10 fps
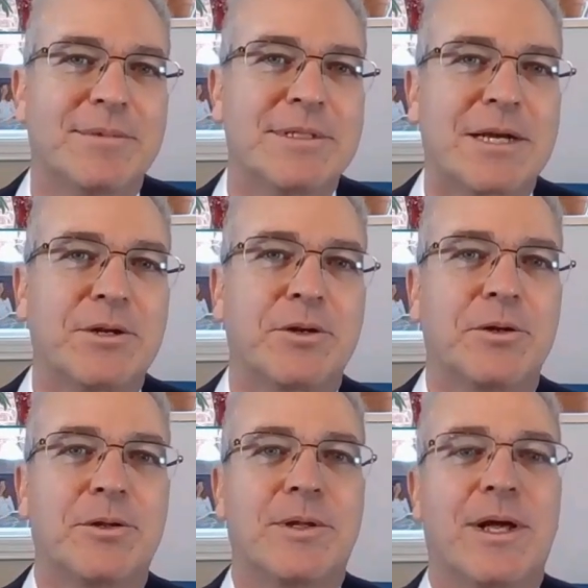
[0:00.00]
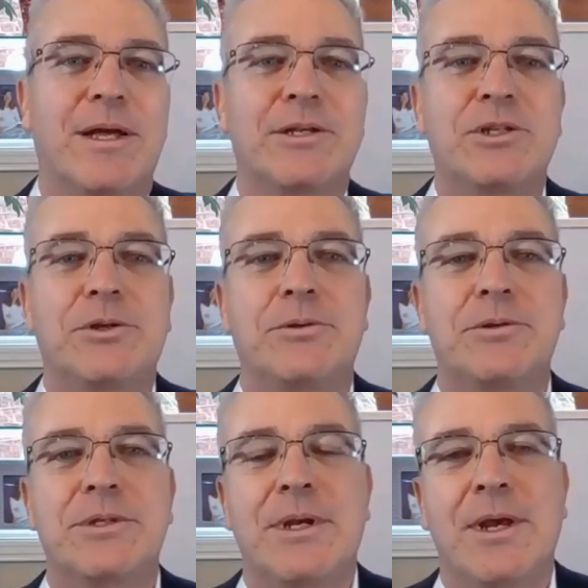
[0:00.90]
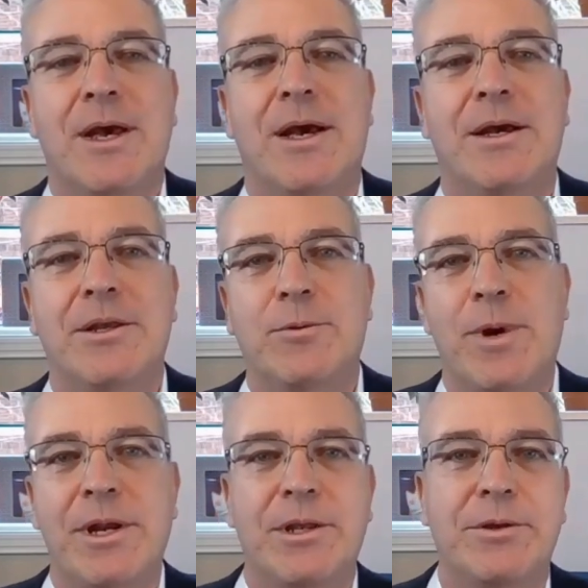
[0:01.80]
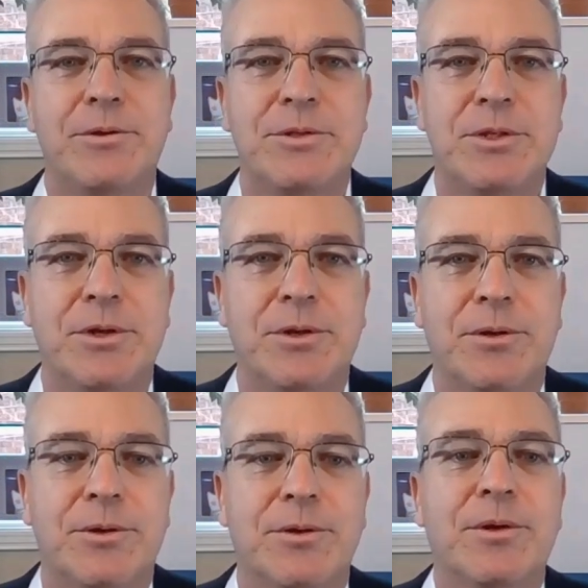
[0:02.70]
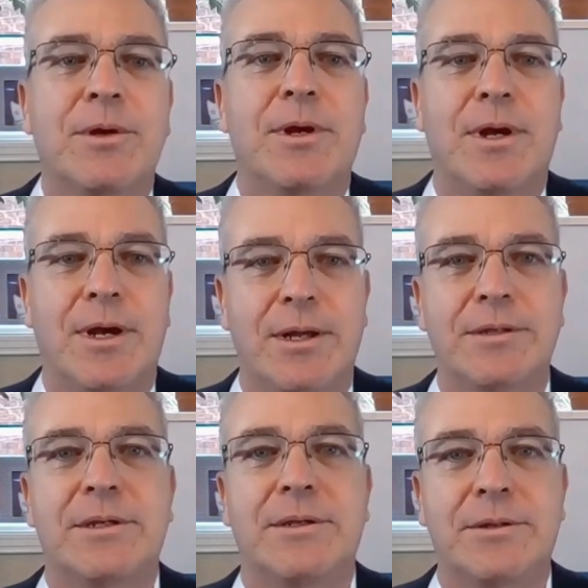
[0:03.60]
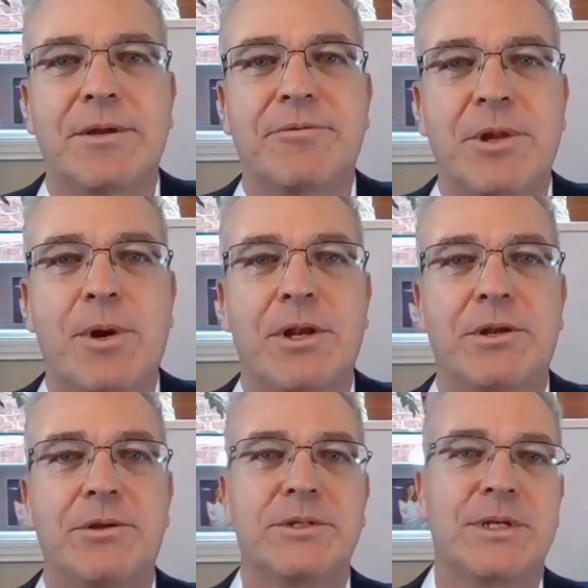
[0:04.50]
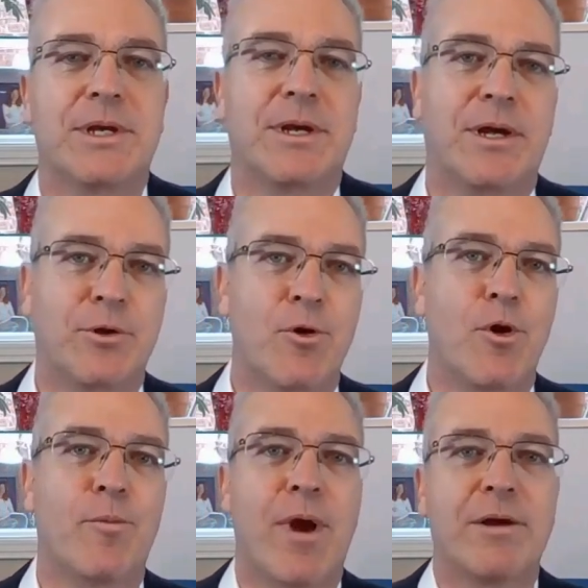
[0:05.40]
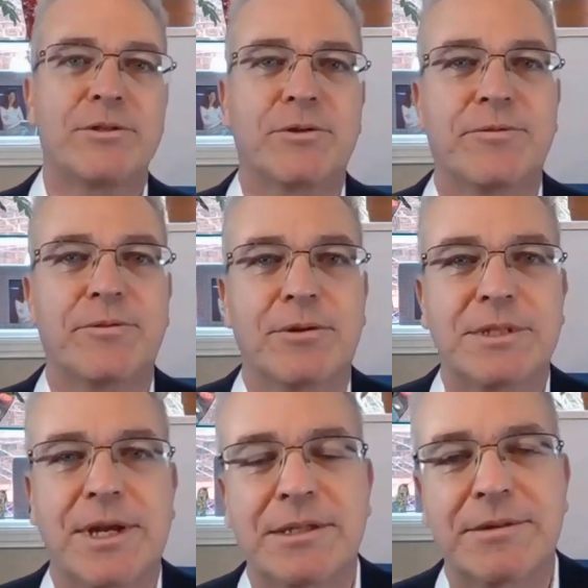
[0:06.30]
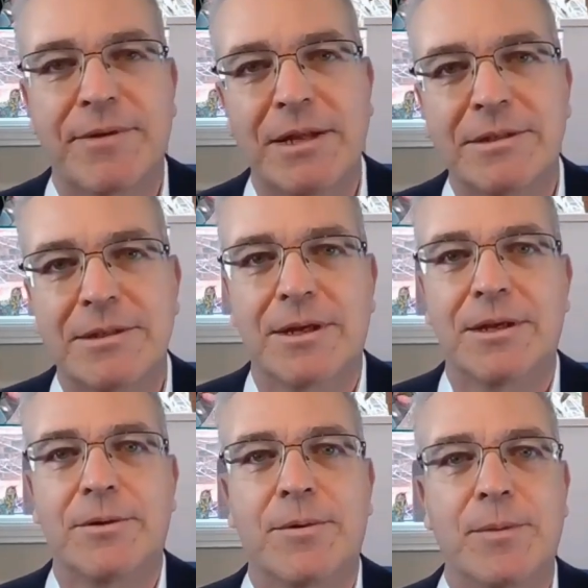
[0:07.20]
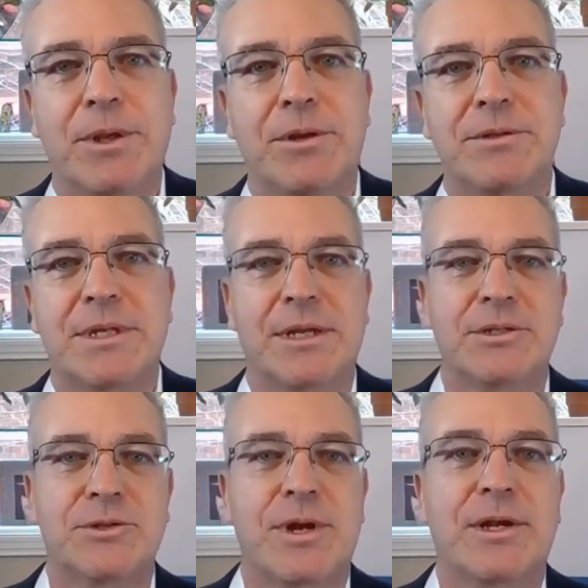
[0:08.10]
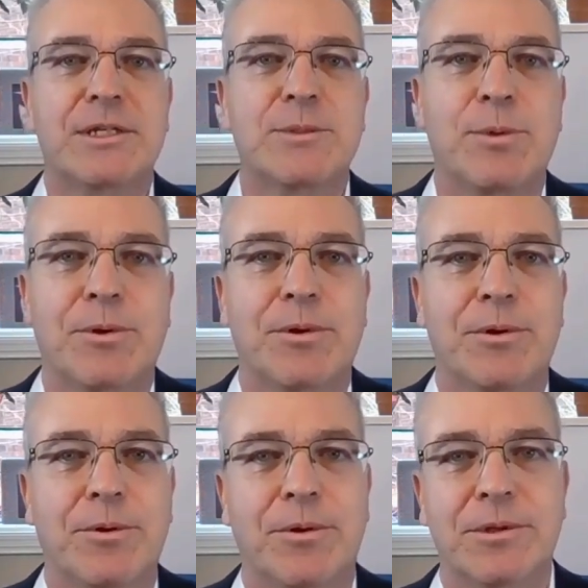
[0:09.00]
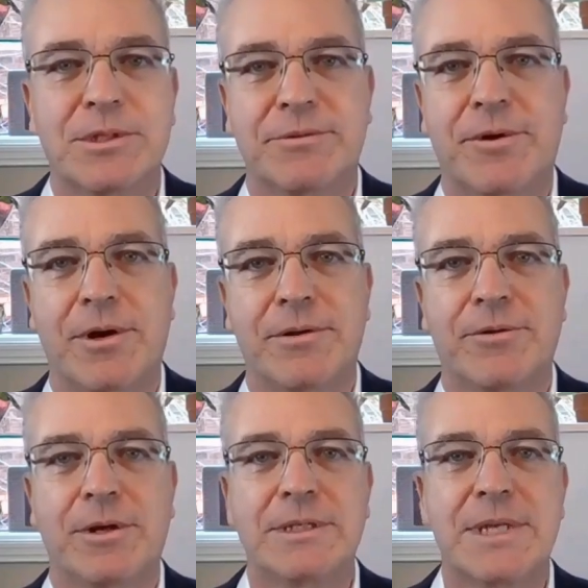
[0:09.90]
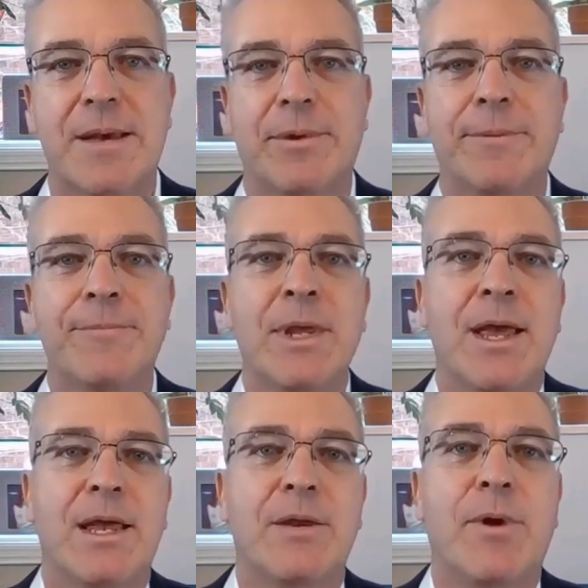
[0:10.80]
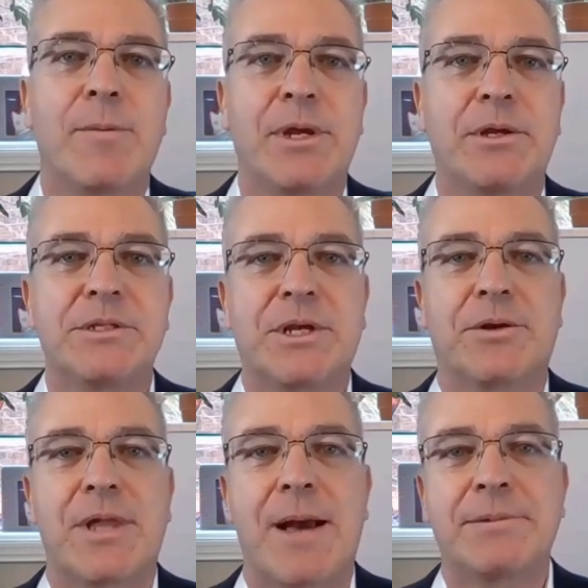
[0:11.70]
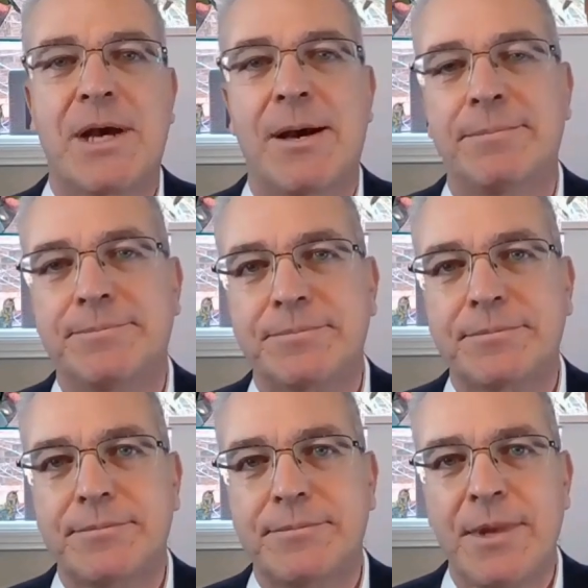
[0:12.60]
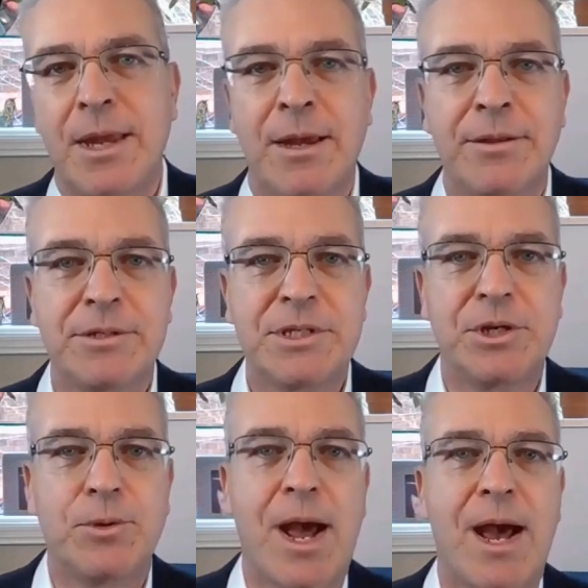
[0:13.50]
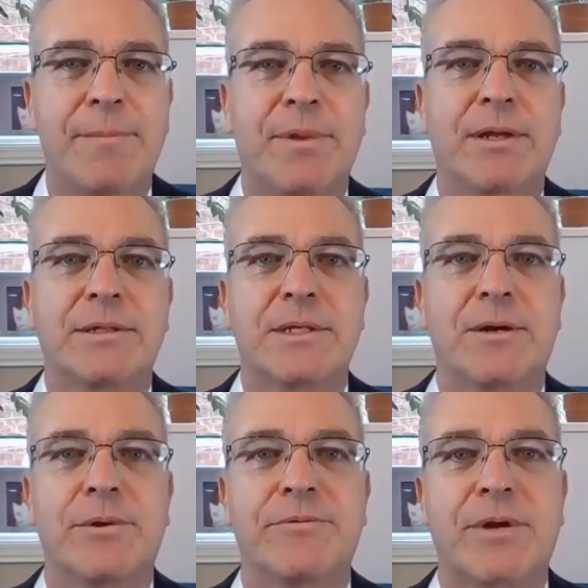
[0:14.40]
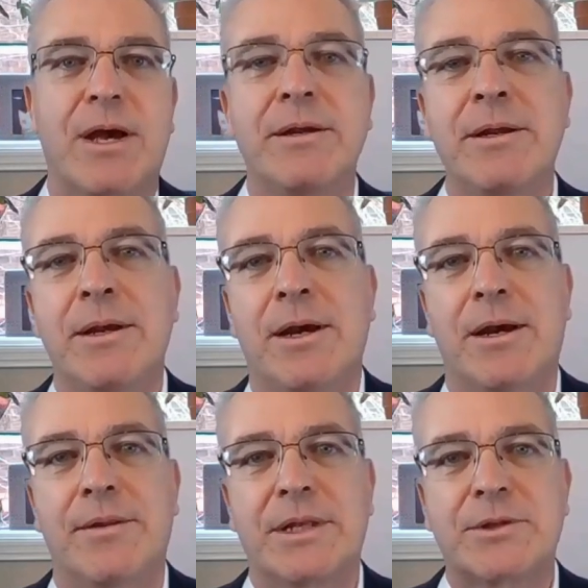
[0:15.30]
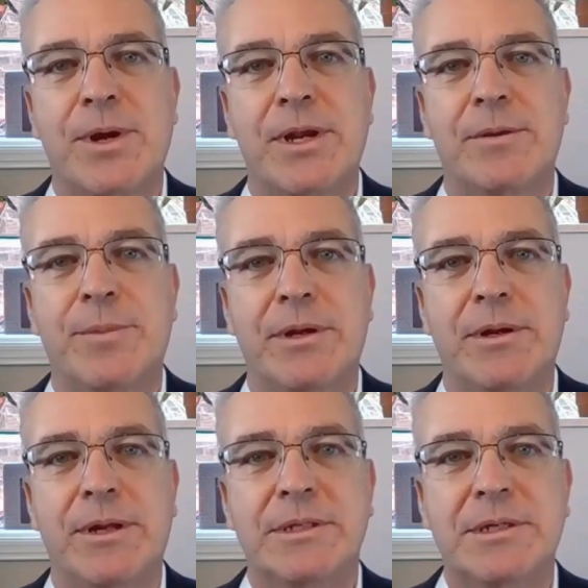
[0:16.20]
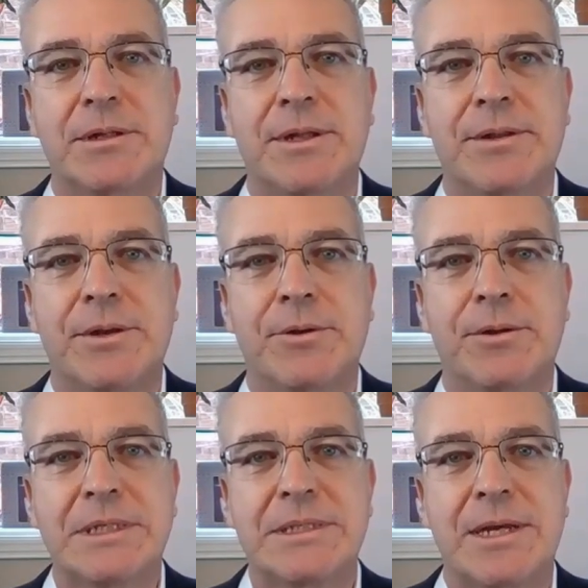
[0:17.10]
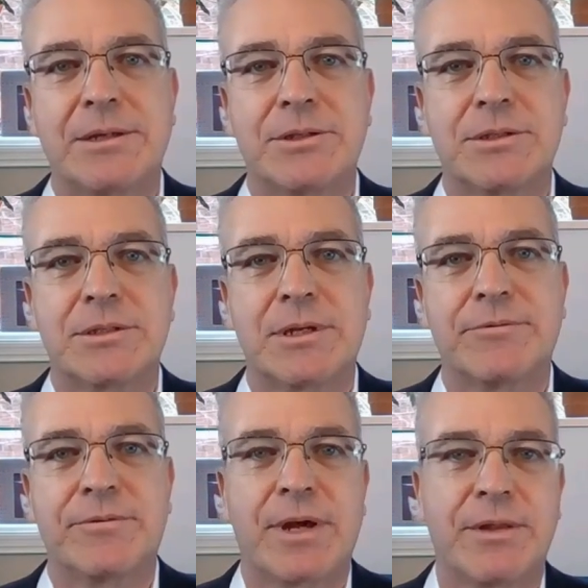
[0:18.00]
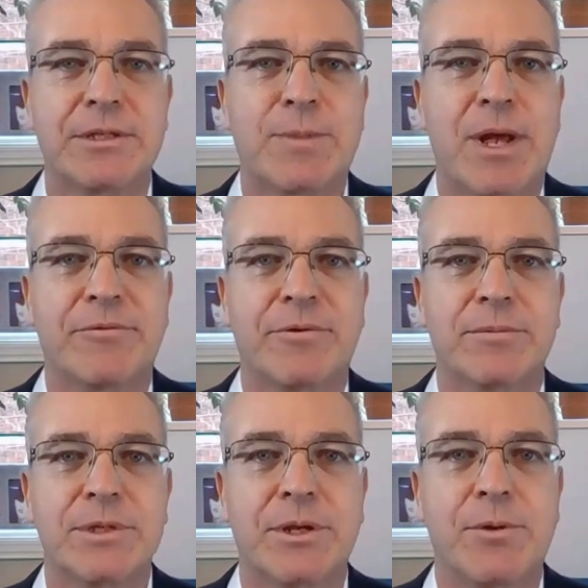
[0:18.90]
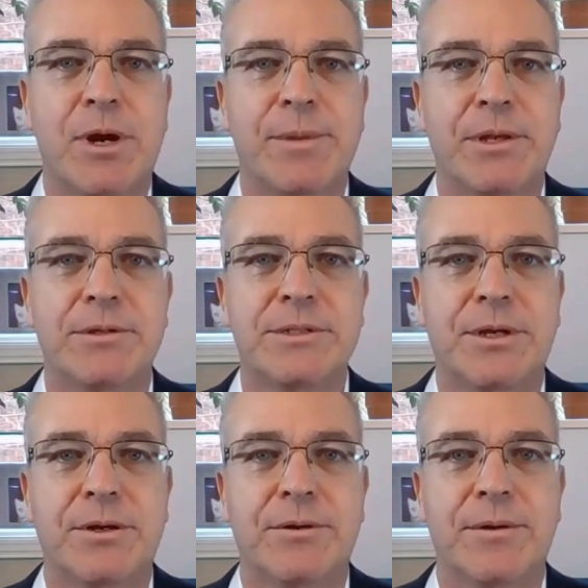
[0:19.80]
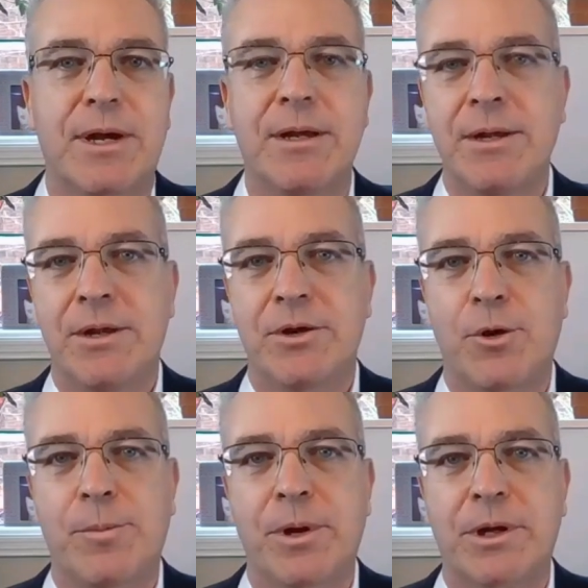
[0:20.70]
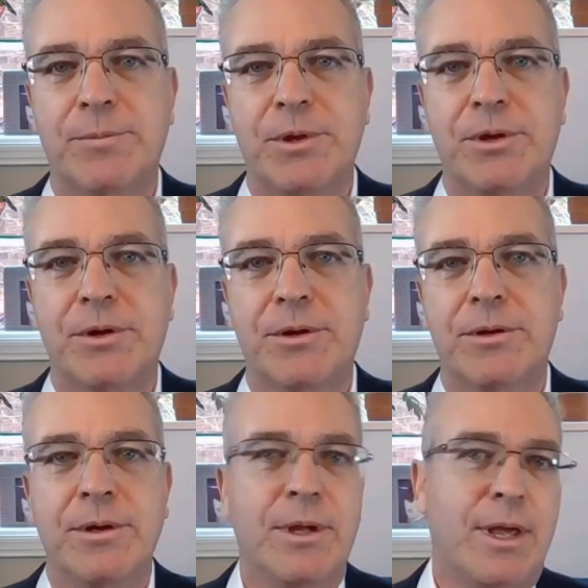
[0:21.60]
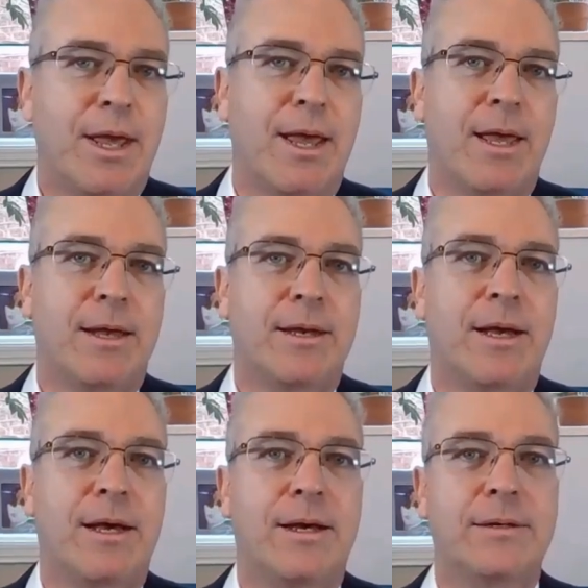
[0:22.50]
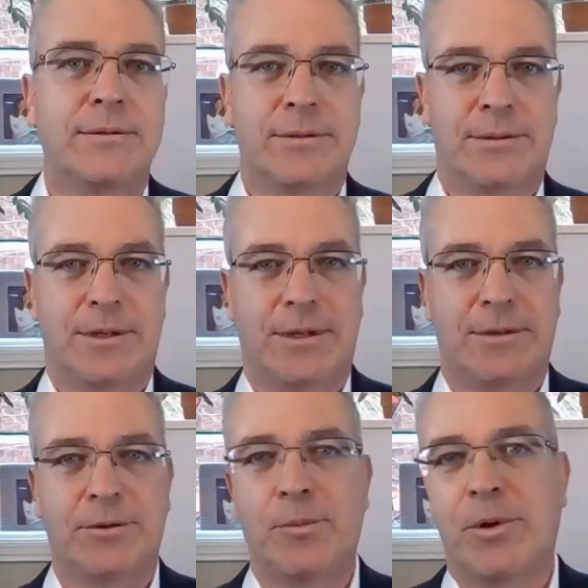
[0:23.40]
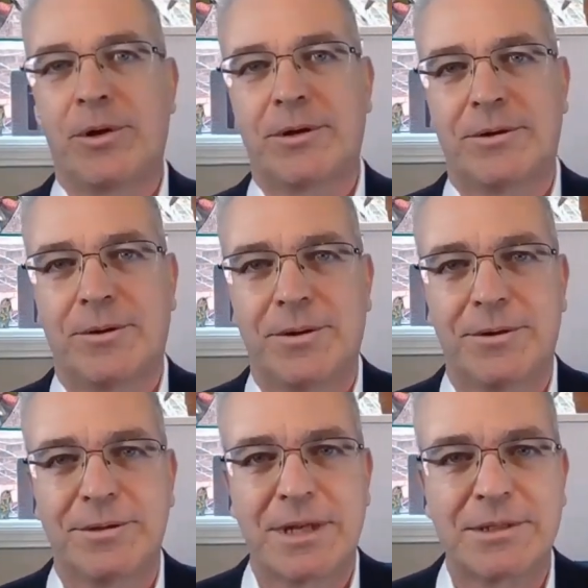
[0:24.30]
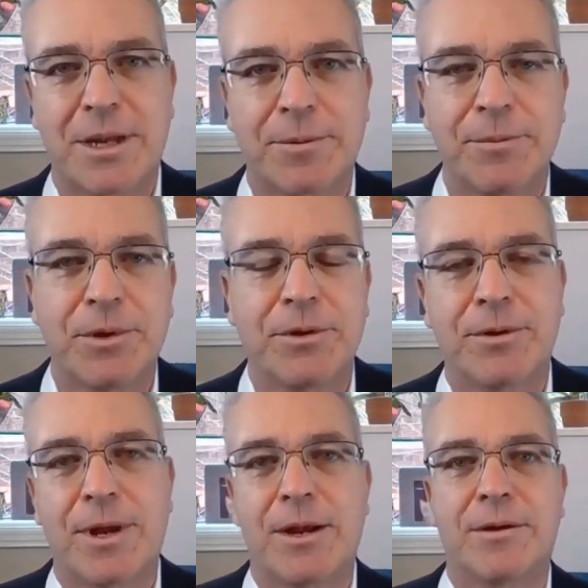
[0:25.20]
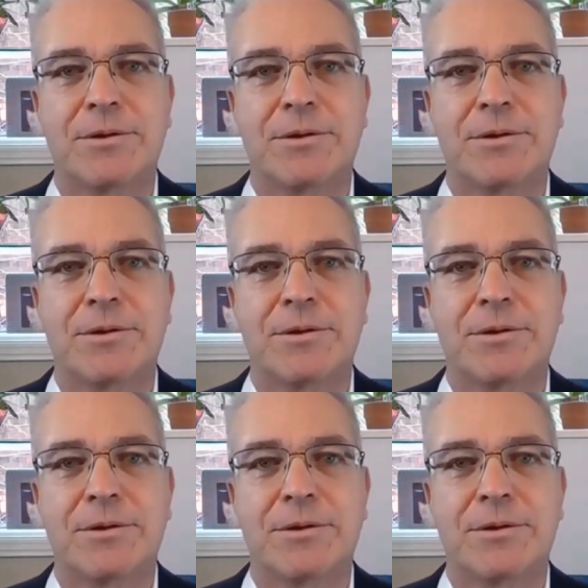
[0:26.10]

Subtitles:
technical issues. You'll want to use your you'll definitely want to use a Chrome browser for today's event. You don't want to be using Internet Explorer or Safari, for example. And you want to be using your laptop. There's a new app that we've got that's created, but is still in the early stages of this platform. So you want to be using your notebook computer and notebook or desktop computer, and